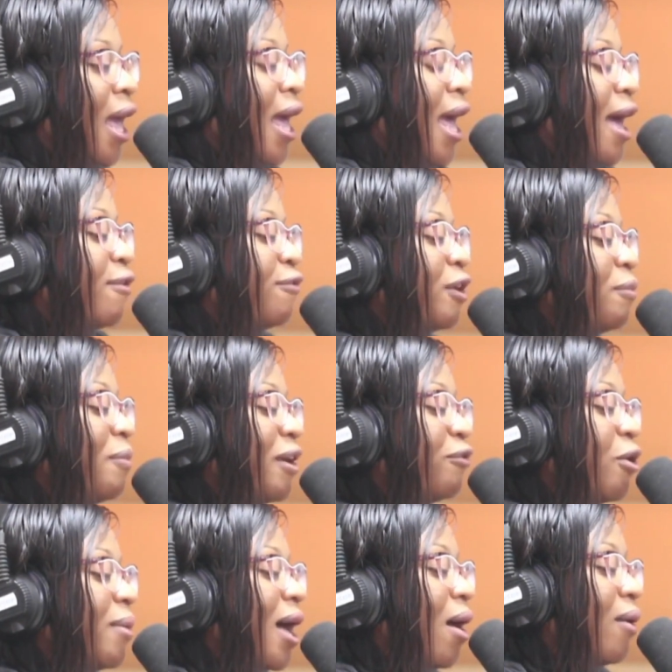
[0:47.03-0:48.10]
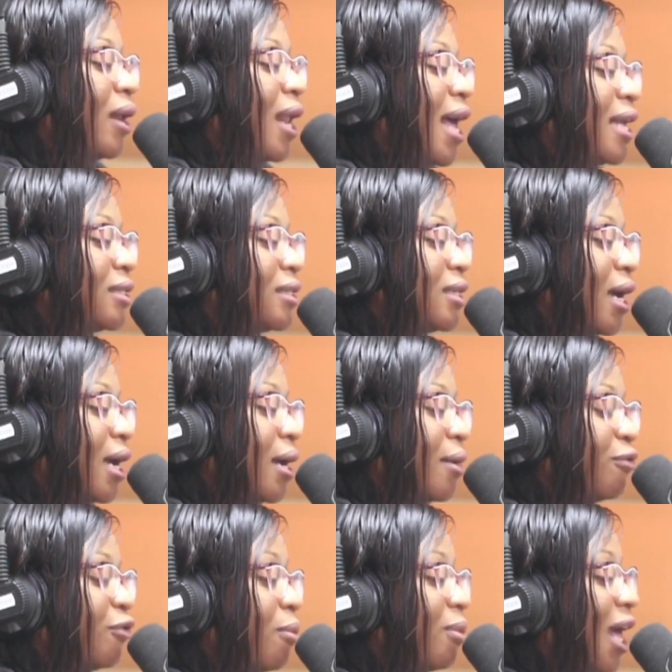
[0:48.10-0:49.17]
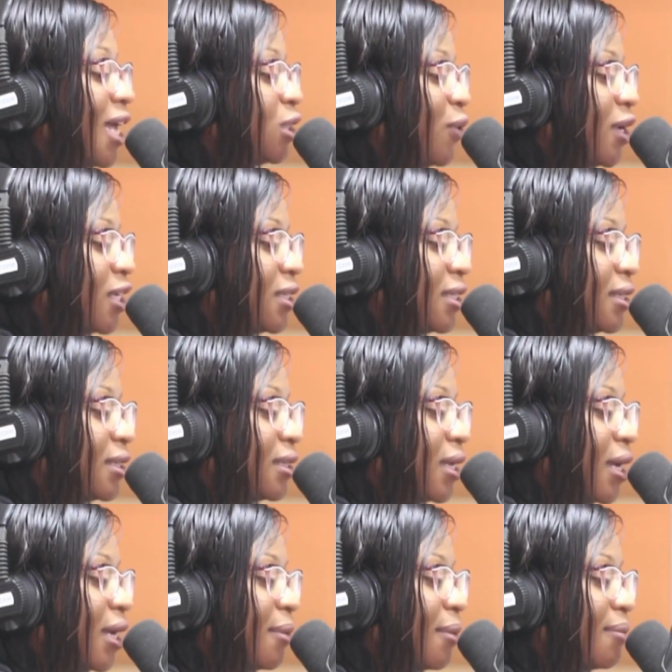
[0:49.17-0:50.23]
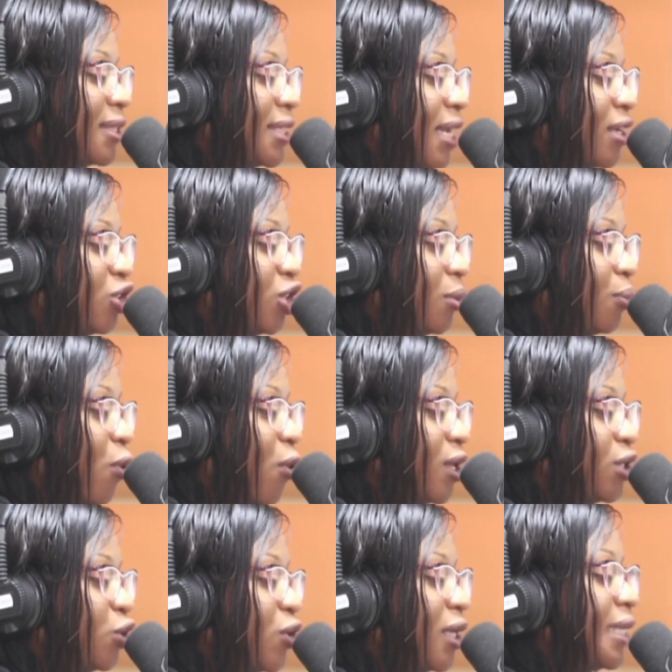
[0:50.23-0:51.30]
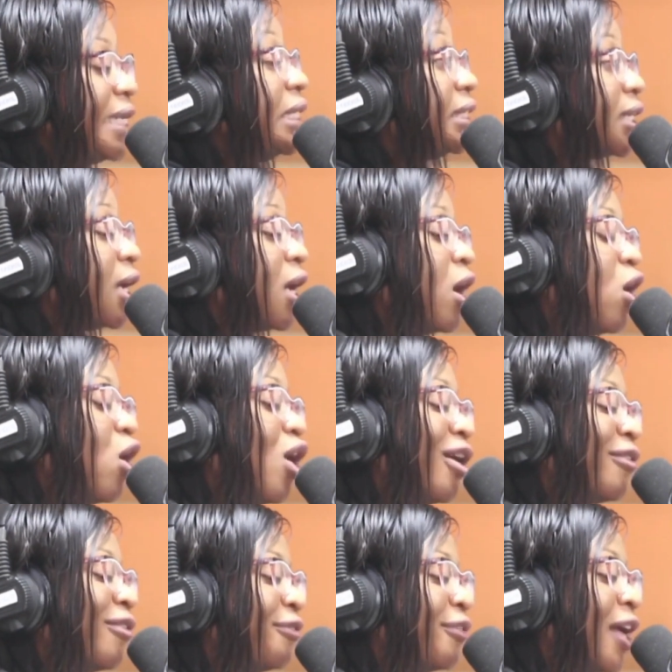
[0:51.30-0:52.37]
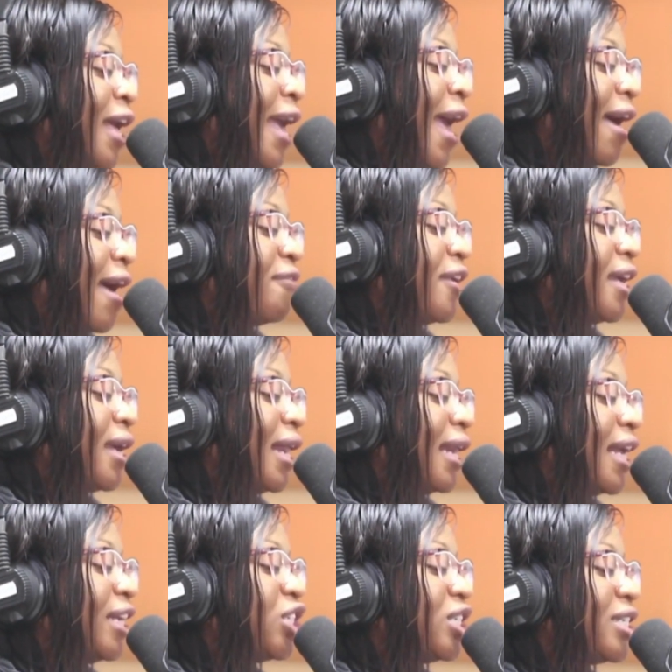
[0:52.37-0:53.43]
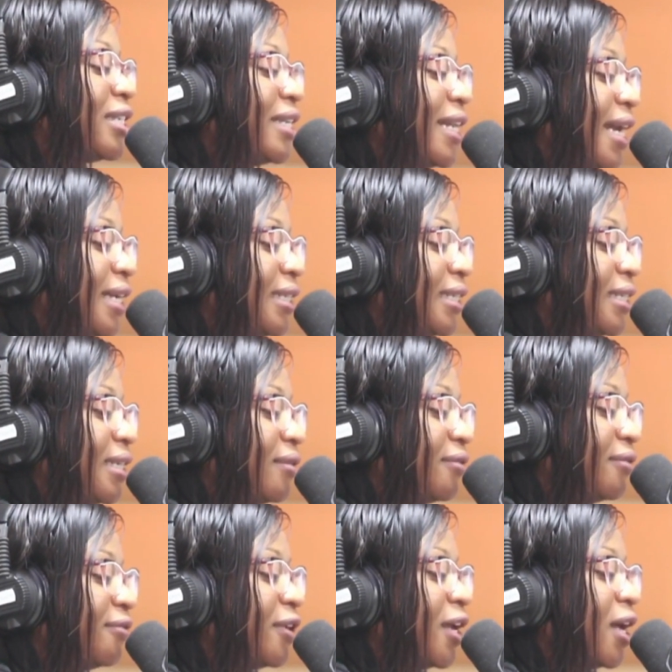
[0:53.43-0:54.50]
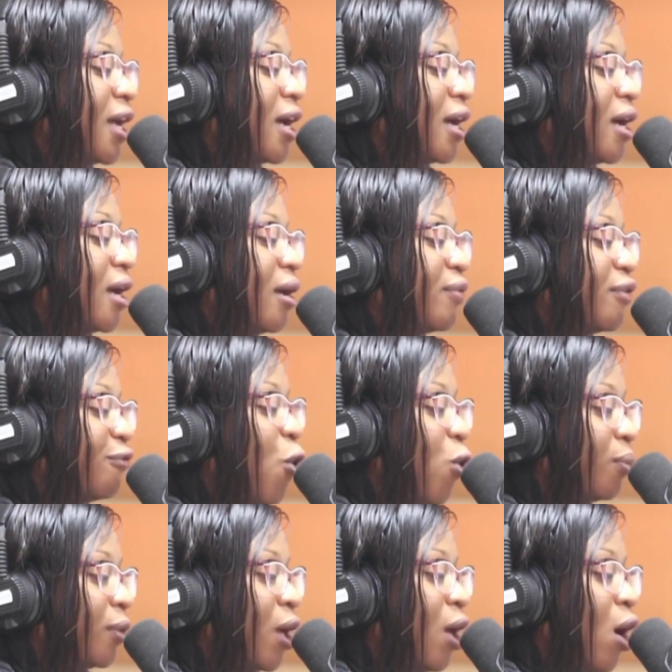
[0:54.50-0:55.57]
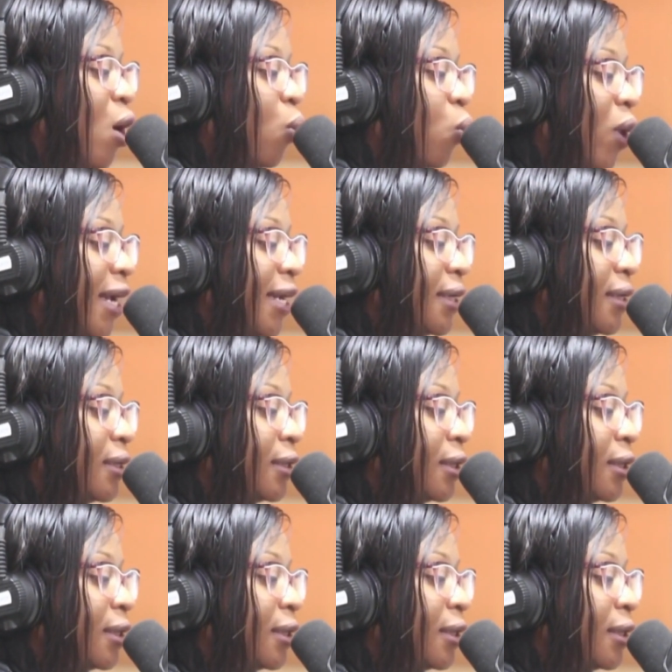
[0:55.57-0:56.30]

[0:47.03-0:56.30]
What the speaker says: Feedback from our last week's session points to the need of having legislative reform when